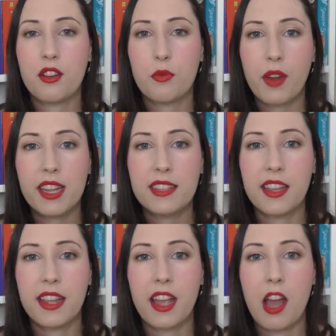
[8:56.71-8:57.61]
are
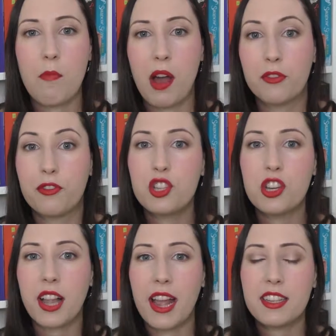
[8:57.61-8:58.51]
raising about
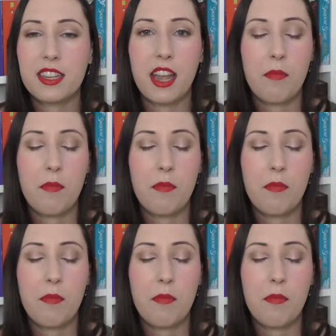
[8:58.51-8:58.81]
vigilante,